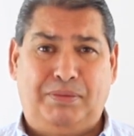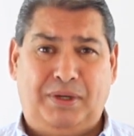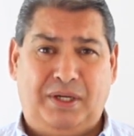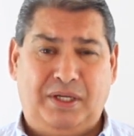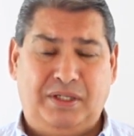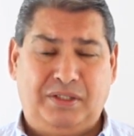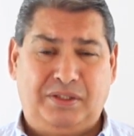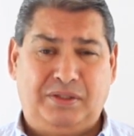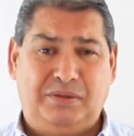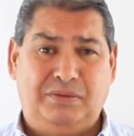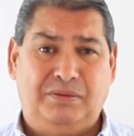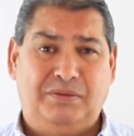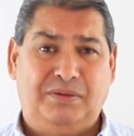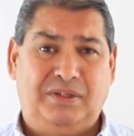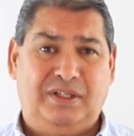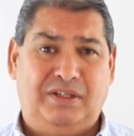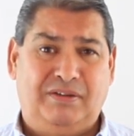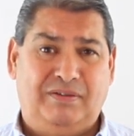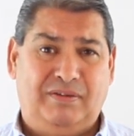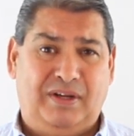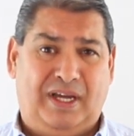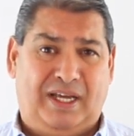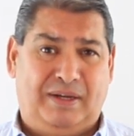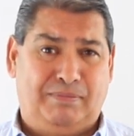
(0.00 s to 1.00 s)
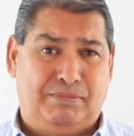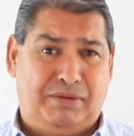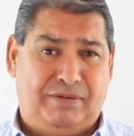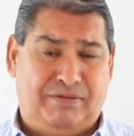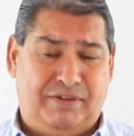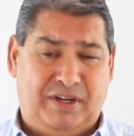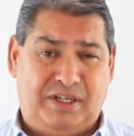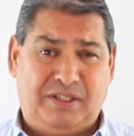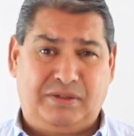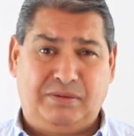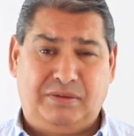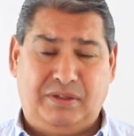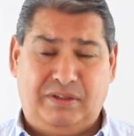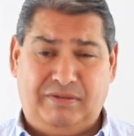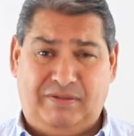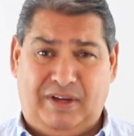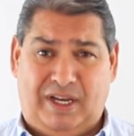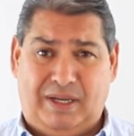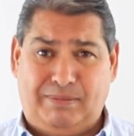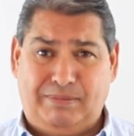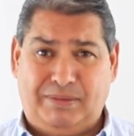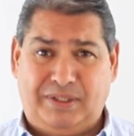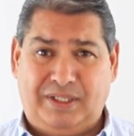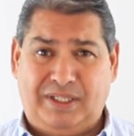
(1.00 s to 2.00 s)
personal and professional
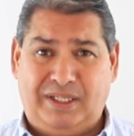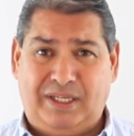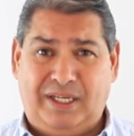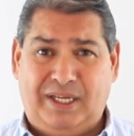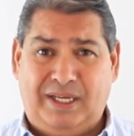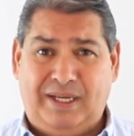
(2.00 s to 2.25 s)
development.